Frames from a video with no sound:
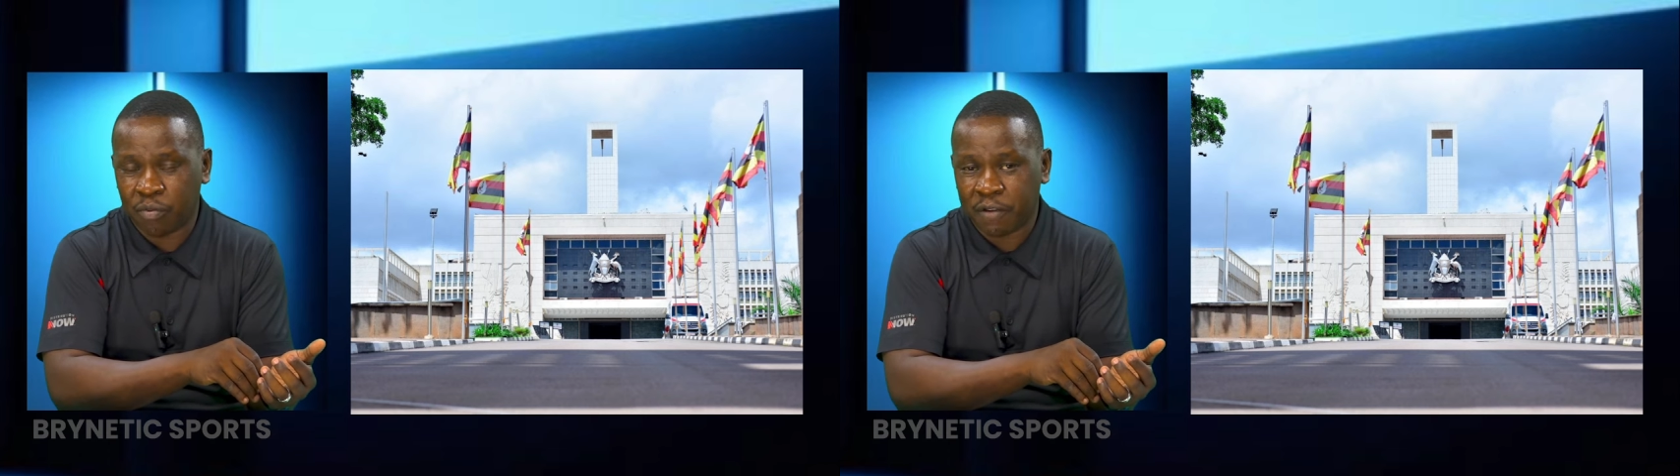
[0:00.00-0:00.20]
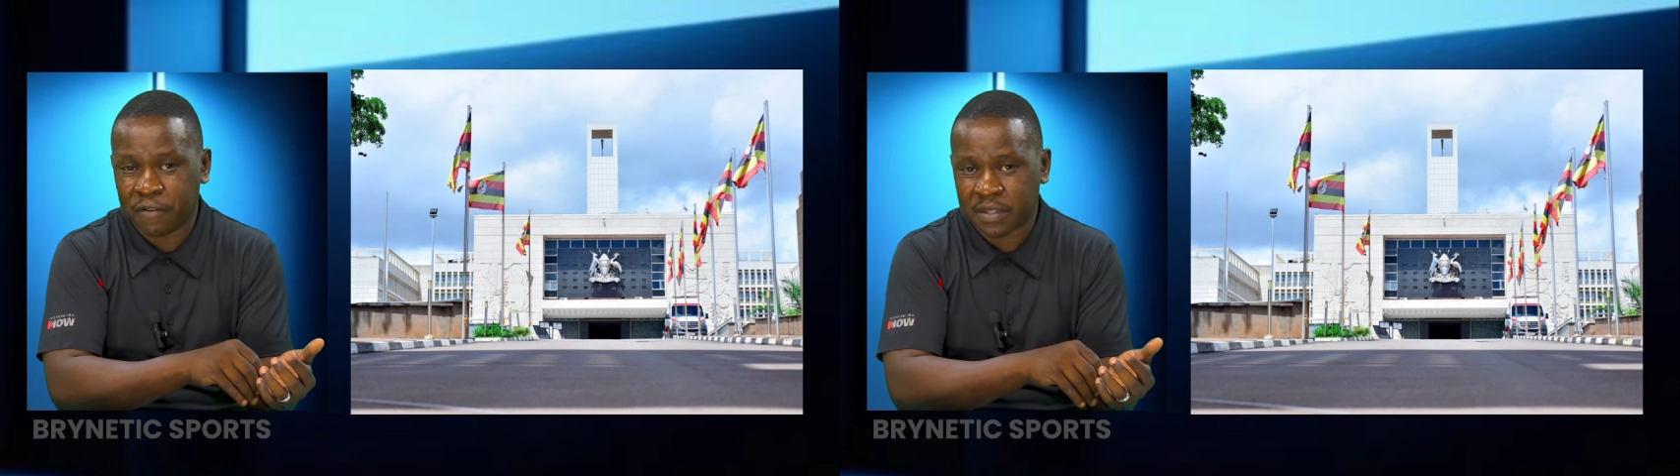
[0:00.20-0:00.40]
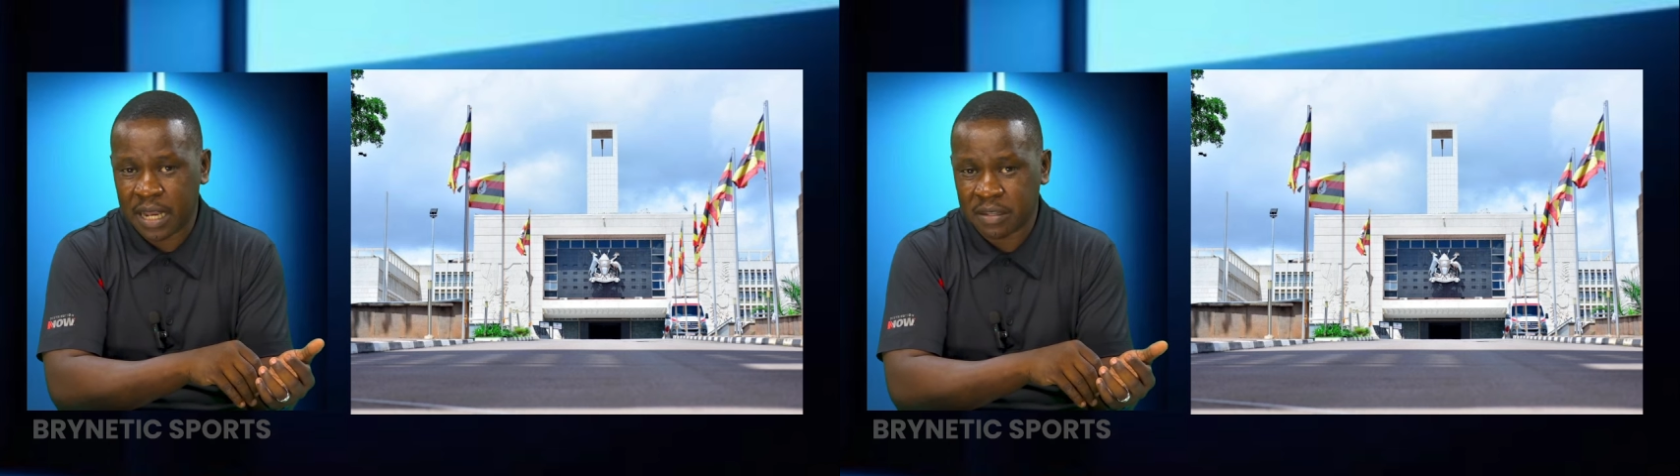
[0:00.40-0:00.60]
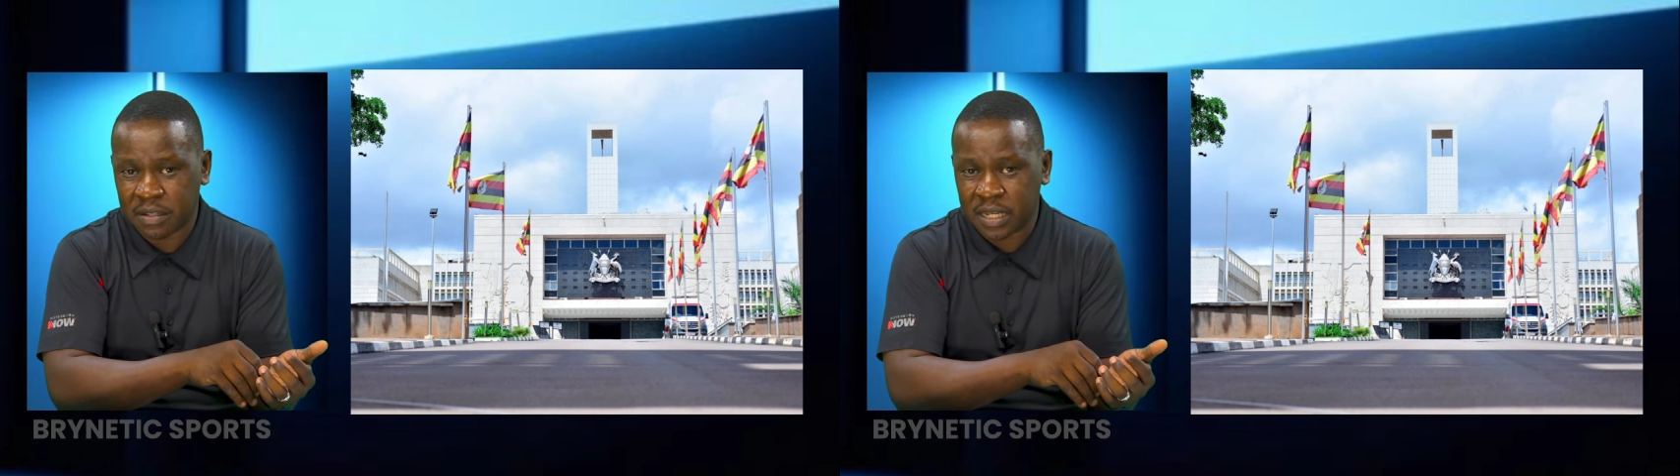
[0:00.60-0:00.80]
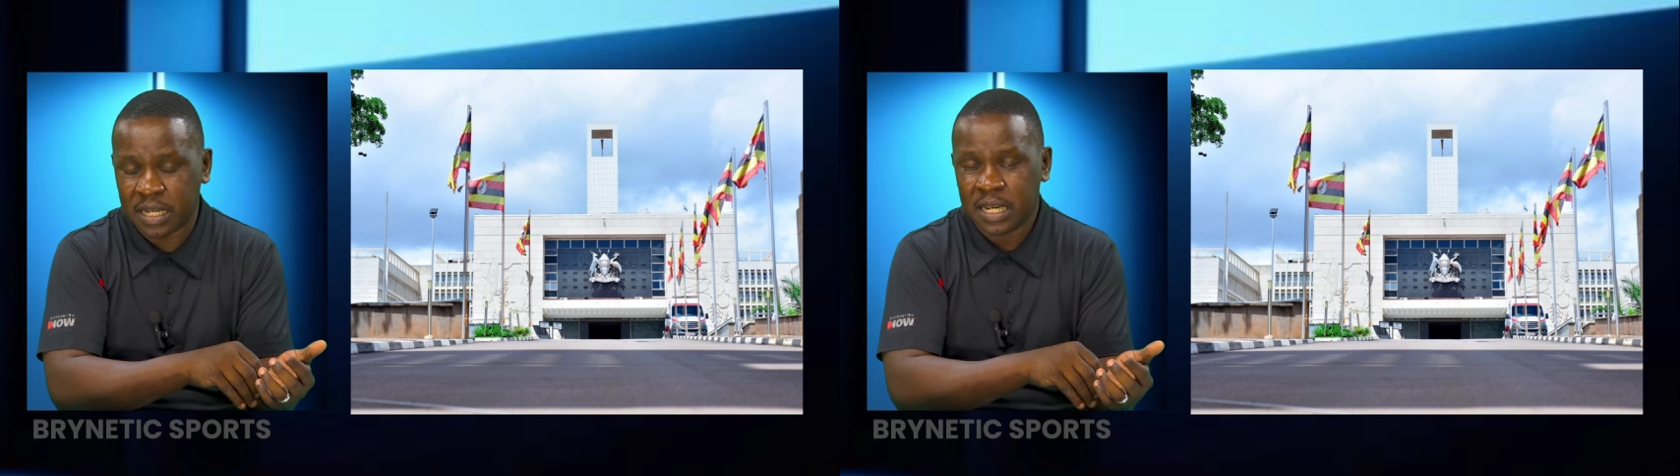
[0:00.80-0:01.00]

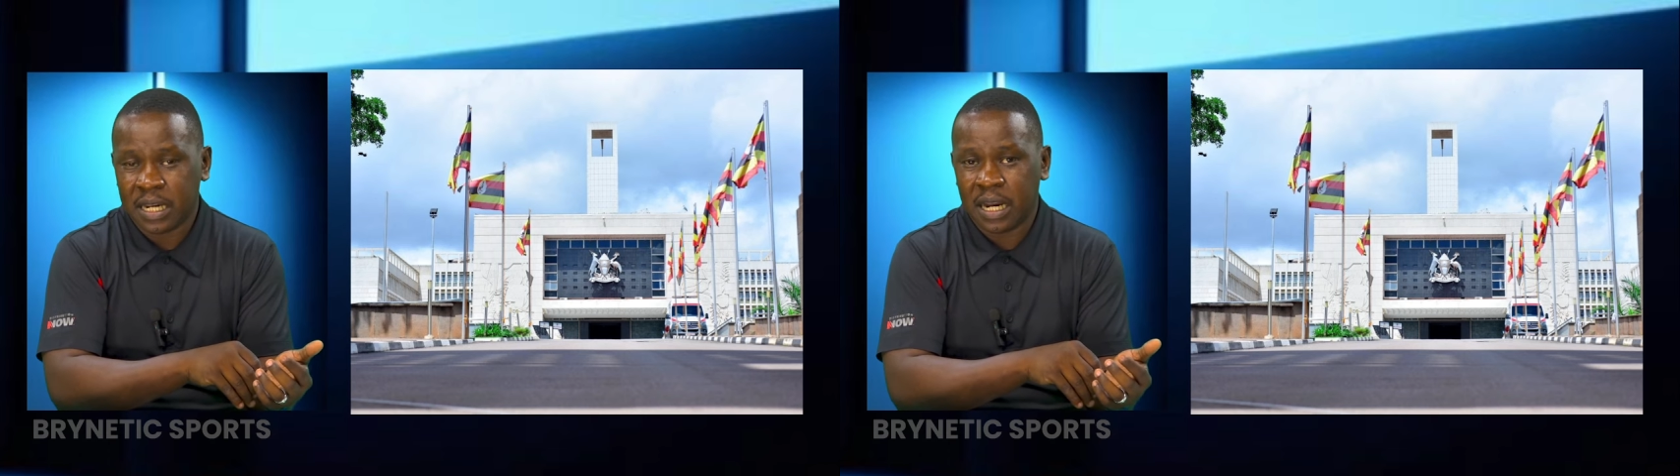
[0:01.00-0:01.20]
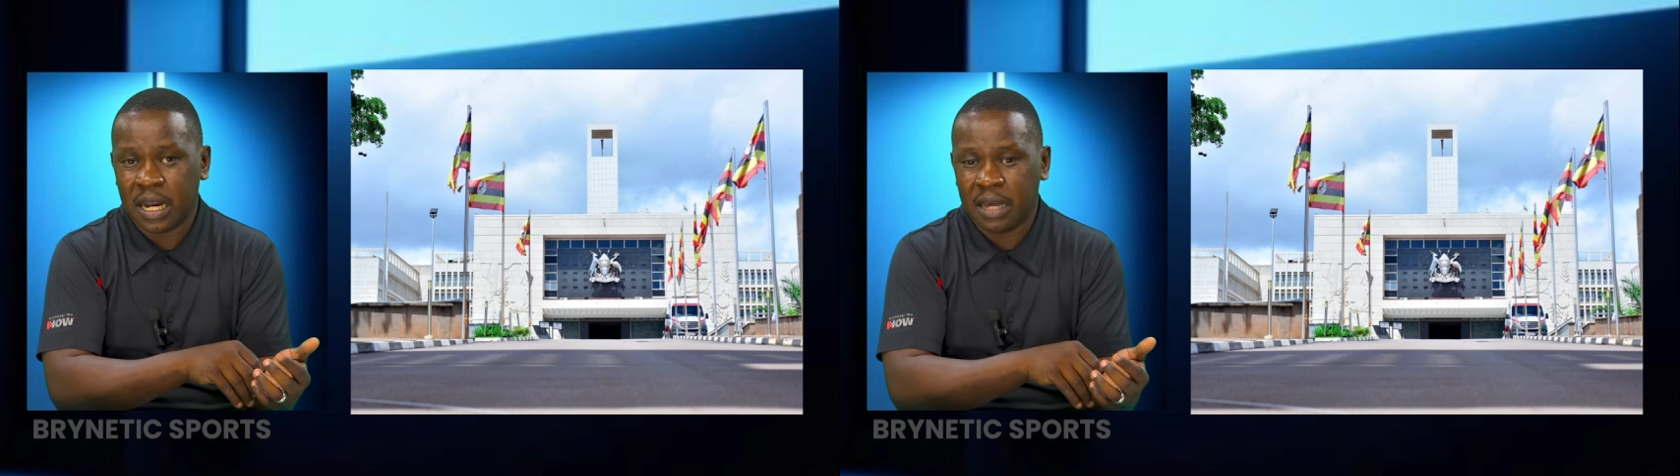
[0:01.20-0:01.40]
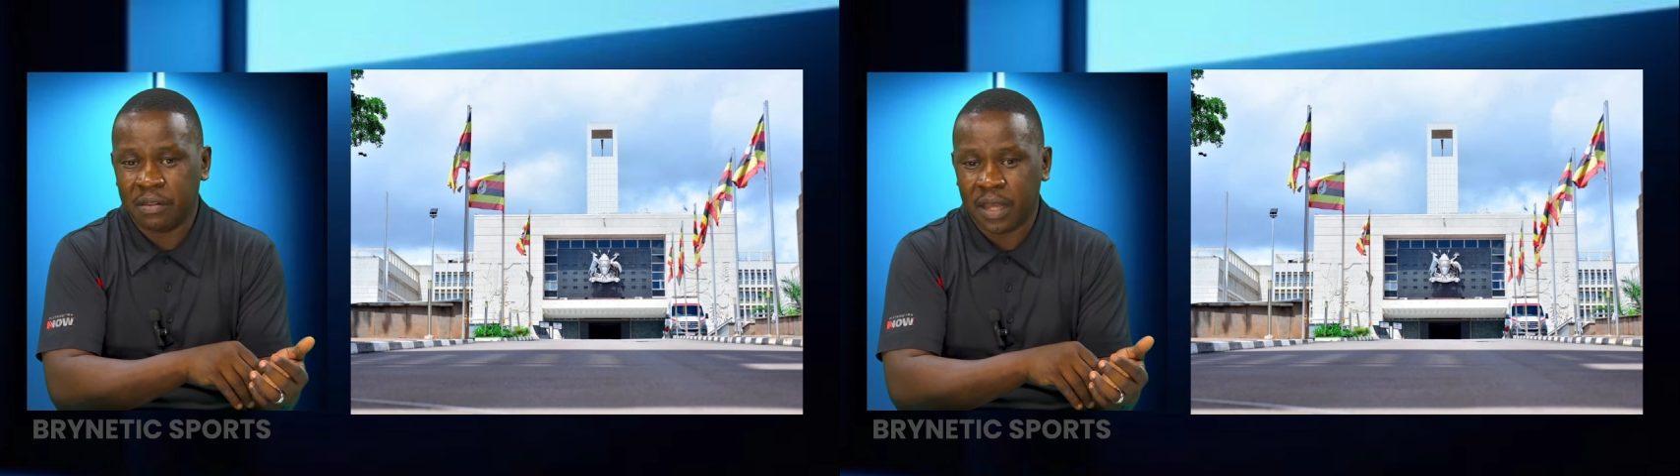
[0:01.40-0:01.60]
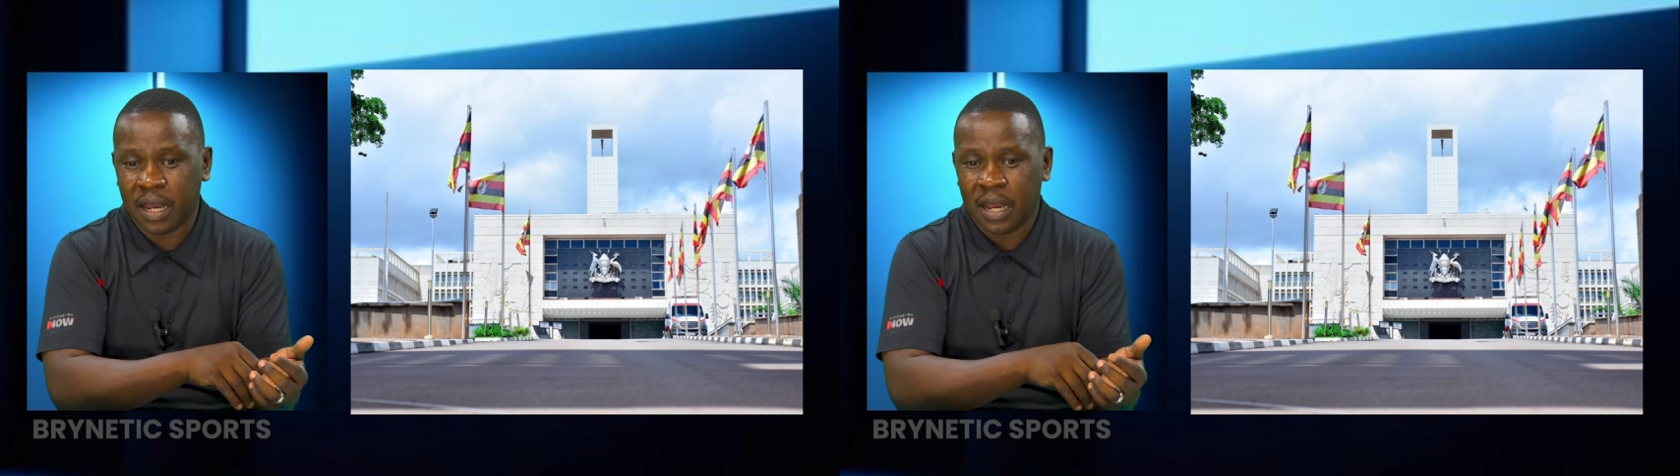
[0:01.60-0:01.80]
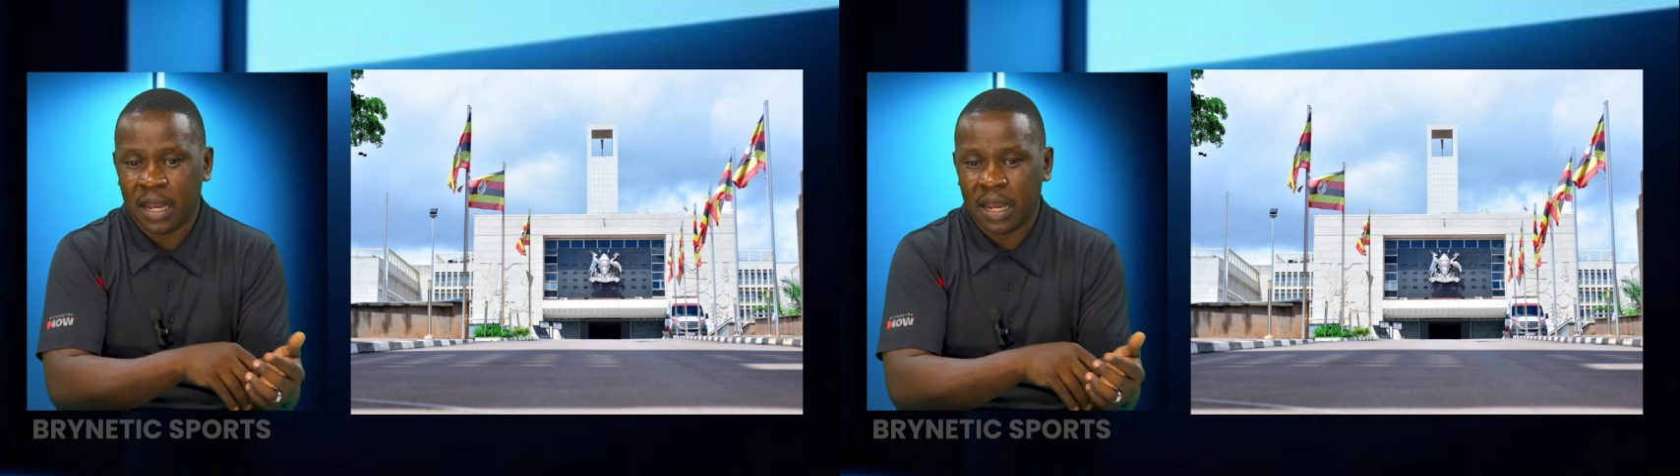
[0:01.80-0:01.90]
re-emphasizing there